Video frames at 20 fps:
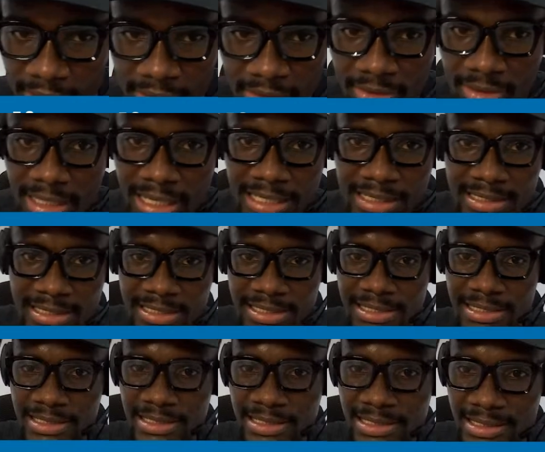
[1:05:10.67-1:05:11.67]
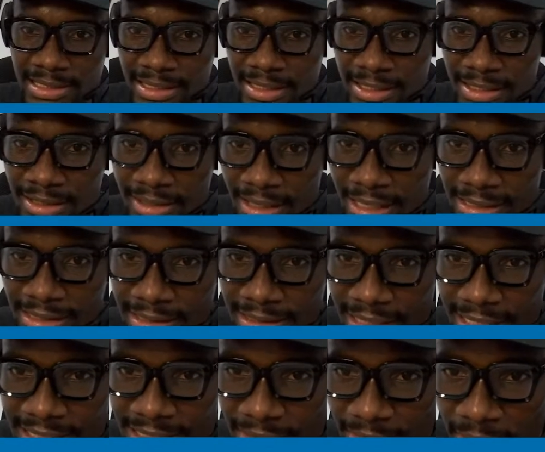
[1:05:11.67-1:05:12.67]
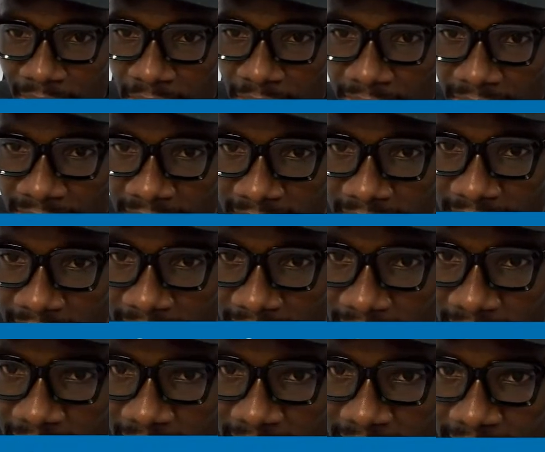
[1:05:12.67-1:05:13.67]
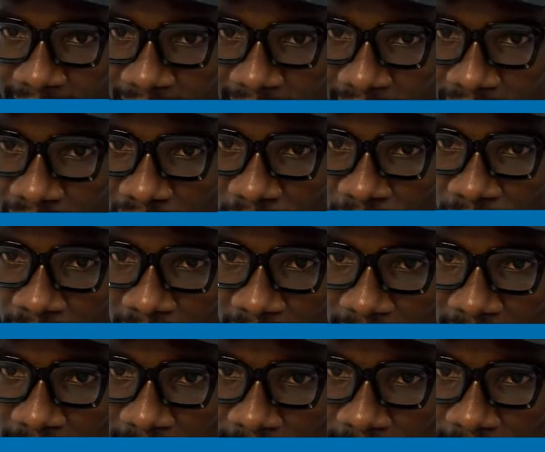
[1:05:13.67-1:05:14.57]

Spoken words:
that is I think that's about it. That's going to be